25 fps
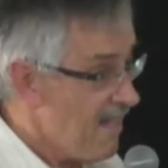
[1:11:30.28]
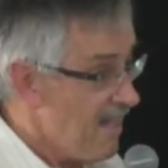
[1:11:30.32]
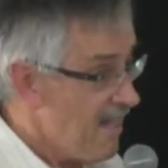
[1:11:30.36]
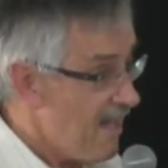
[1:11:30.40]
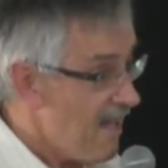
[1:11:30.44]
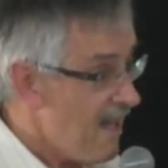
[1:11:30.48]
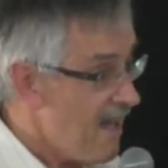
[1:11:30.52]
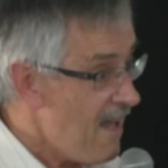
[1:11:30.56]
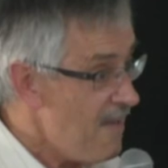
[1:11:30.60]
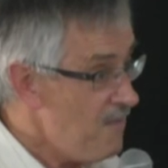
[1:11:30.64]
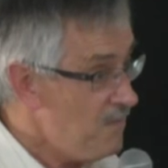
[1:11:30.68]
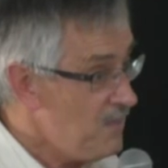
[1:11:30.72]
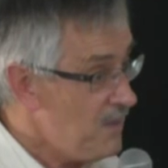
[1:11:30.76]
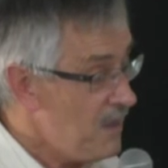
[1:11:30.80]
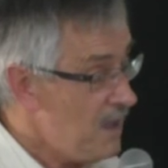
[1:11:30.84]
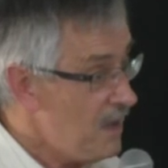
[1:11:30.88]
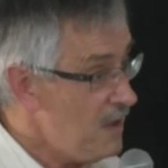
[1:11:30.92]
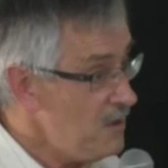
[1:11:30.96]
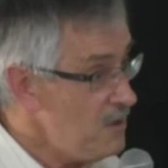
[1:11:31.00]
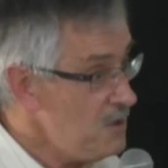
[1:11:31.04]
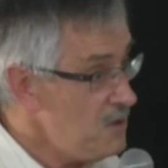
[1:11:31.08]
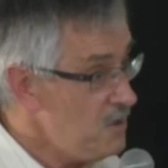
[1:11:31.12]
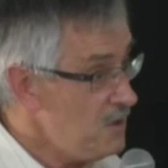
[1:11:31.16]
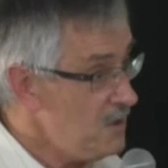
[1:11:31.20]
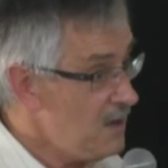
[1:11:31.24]

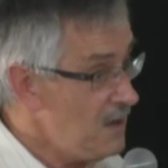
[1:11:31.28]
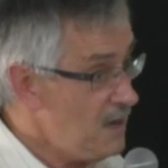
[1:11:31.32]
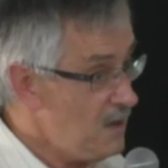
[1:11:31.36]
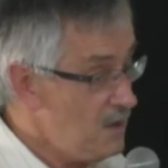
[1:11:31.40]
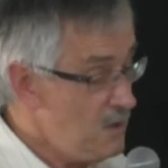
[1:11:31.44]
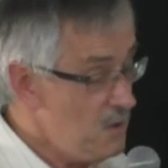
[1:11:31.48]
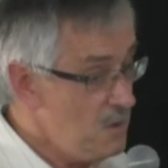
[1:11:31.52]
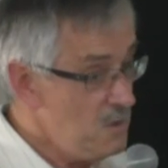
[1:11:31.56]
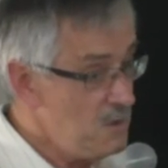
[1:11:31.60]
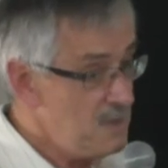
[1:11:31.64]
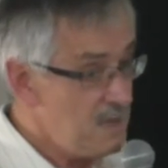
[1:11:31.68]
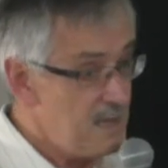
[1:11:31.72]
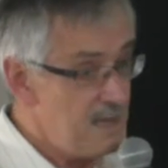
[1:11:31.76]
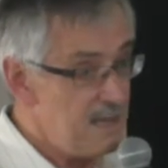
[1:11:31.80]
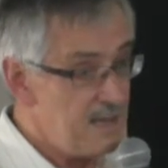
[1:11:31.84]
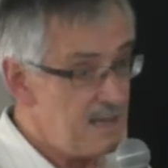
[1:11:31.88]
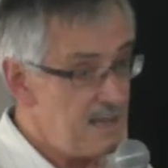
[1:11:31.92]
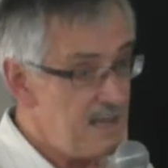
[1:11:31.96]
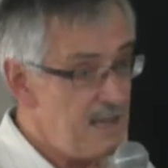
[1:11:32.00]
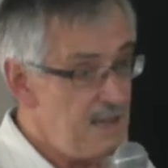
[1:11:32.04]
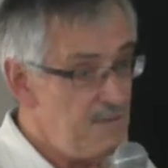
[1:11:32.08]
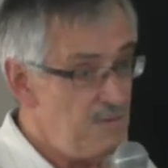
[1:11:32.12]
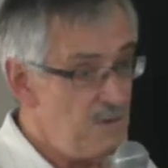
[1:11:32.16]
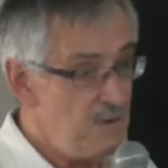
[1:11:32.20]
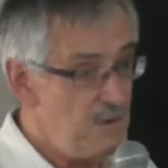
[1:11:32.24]
And you're going to lose it
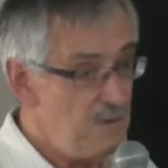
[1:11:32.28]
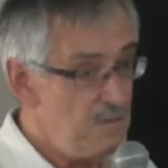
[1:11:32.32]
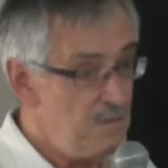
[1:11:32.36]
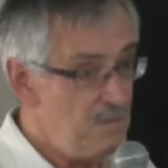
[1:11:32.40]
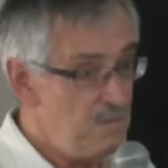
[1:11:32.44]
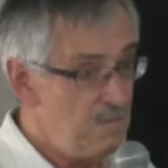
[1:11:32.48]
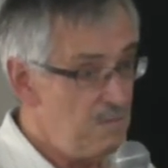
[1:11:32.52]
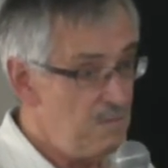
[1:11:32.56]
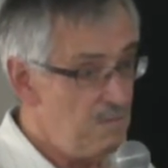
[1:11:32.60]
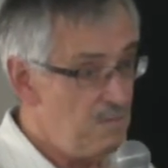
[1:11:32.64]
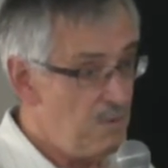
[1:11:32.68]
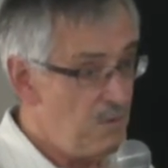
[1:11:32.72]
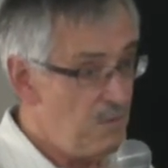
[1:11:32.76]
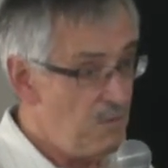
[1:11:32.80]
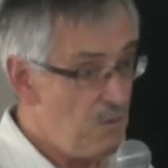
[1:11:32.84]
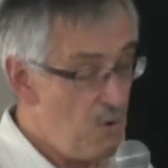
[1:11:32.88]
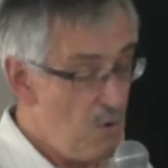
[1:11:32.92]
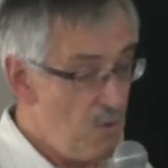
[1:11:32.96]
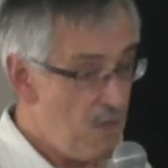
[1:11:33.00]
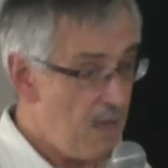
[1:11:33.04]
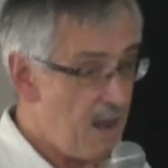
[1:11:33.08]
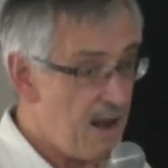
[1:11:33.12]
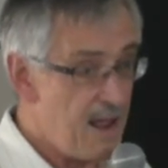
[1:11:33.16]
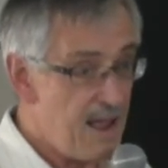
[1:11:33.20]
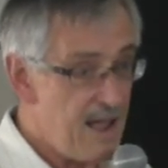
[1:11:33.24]
even
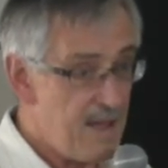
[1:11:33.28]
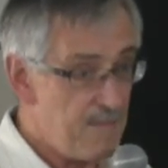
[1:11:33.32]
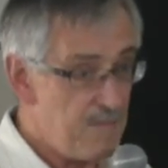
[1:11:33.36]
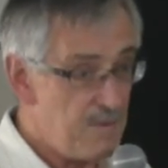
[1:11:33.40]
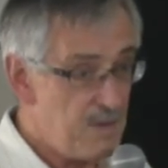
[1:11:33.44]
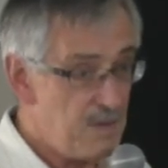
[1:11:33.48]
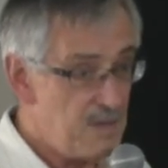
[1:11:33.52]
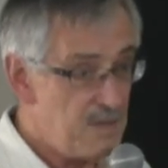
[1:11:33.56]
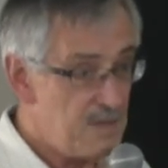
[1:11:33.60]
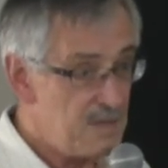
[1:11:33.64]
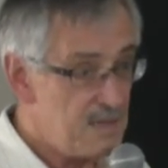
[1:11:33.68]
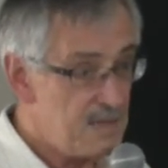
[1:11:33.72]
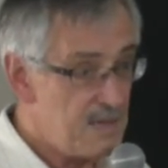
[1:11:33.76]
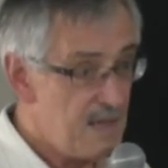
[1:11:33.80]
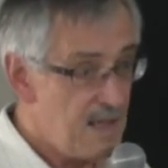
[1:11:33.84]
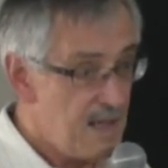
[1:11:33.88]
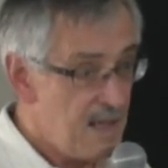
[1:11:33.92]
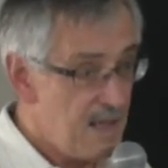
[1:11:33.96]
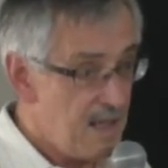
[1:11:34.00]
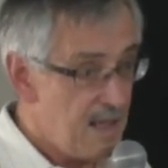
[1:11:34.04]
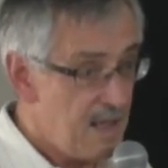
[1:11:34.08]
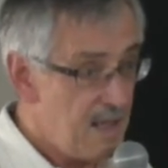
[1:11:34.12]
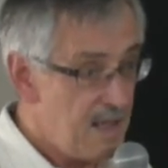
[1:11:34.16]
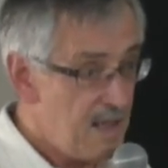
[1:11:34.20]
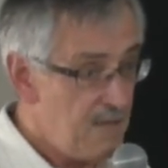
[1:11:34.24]
before that happens
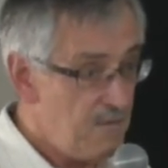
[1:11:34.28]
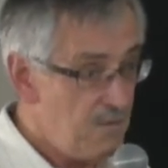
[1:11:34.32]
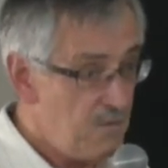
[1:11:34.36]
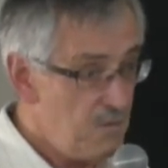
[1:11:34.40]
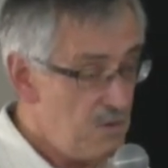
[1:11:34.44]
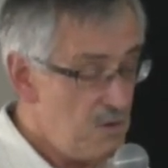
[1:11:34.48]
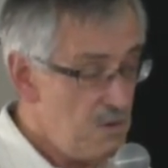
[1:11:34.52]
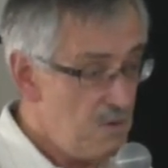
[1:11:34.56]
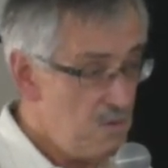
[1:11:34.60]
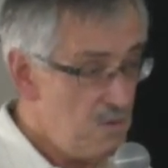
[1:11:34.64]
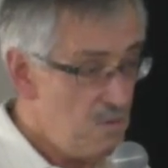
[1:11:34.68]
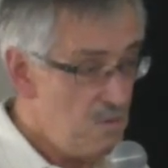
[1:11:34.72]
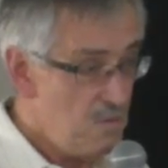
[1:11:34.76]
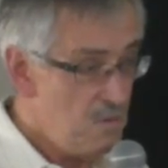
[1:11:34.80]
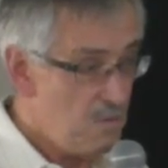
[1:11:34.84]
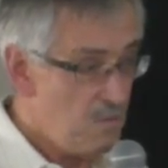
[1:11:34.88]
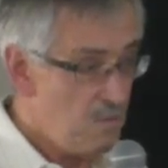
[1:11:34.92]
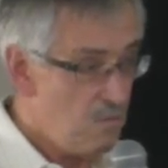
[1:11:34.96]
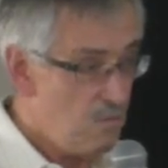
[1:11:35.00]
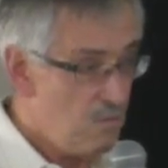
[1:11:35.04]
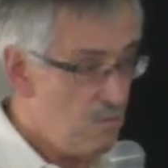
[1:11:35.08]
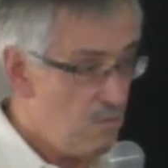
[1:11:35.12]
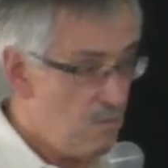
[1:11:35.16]
if you